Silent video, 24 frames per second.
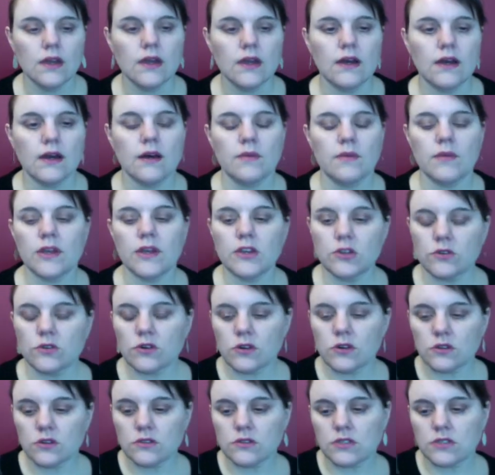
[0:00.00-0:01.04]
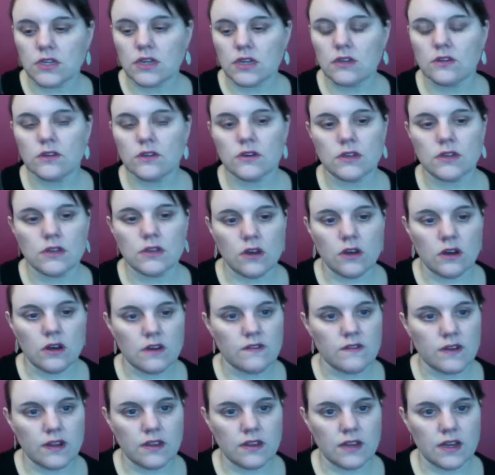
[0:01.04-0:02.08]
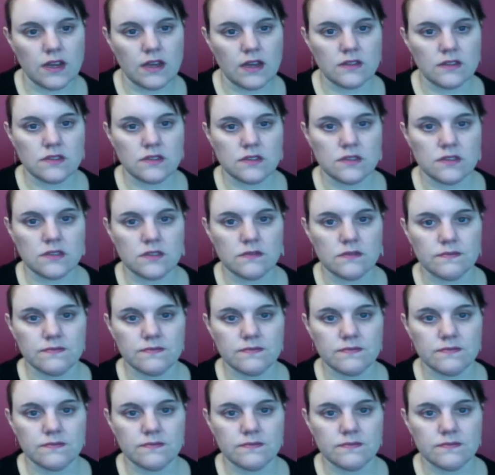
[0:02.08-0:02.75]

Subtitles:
And you can also take a look at log file analysis.